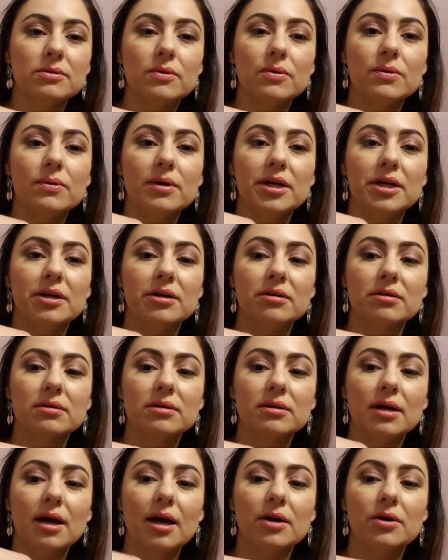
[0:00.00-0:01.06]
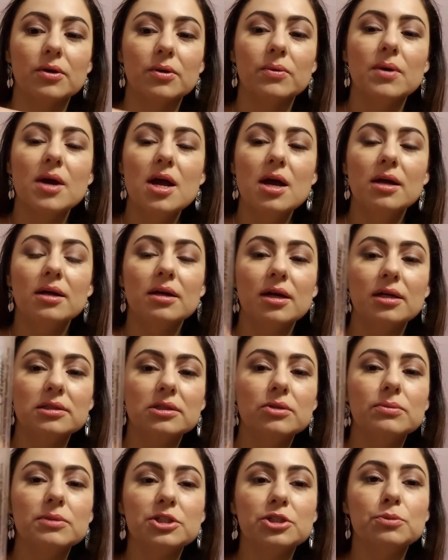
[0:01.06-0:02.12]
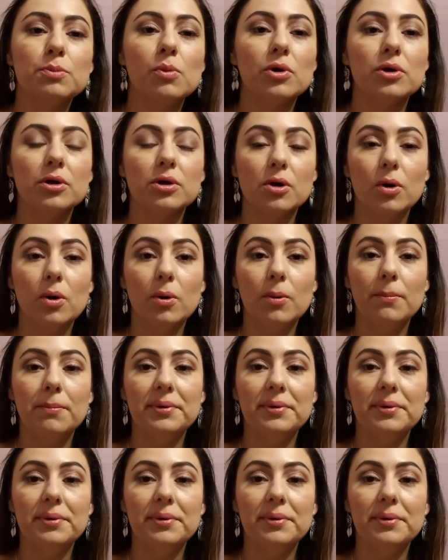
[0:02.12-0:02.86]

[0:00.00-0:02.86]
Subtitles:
or here. I don't know. Not too much more to go,